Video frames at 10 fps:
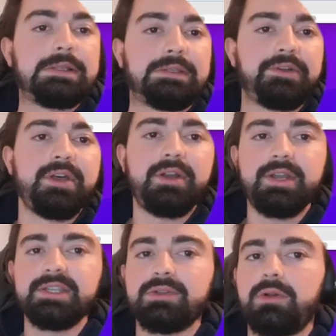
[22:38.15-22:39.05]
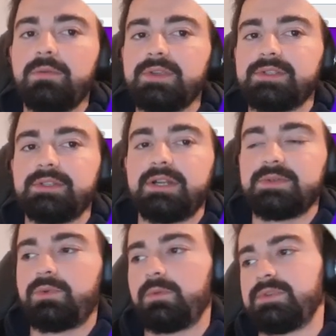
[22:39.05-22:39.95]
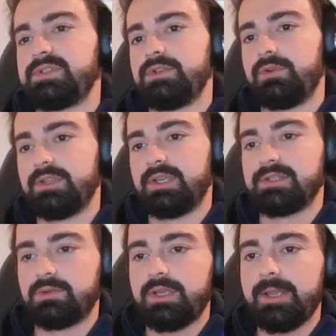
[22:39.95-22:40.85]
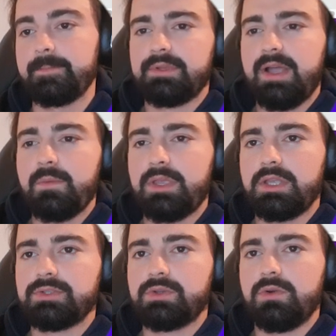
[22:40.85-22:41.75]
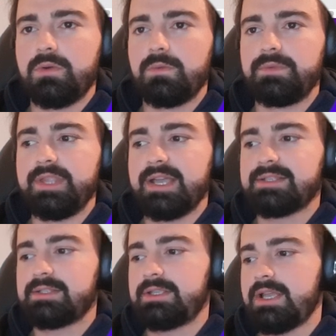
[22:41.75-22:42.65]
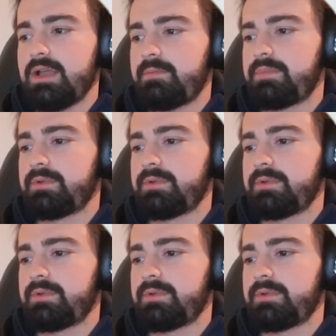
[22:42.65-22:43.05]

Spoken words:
The arrays always starts from the 0 index, okay? Then we can just go next step.